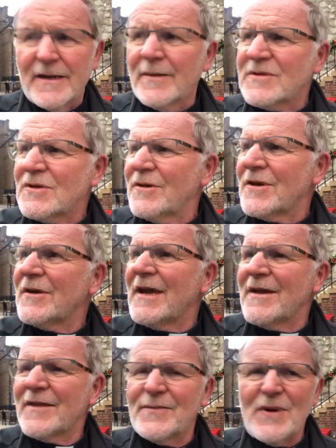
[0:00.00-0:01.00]
I'm sorry, you
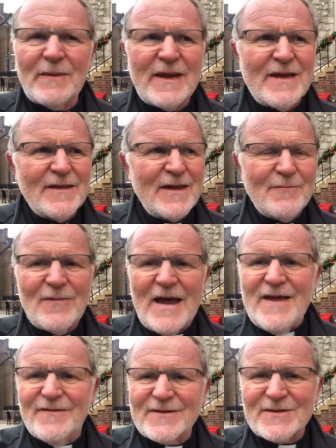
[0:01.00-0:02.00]
can probably hear the
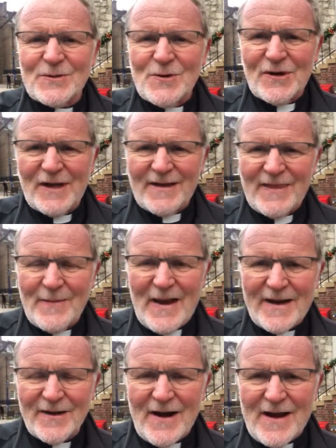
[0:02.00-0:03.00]
raven squawking in the
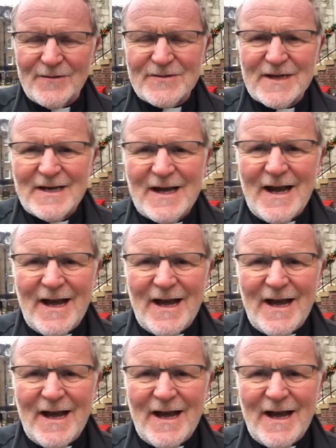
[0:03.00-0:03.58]
background.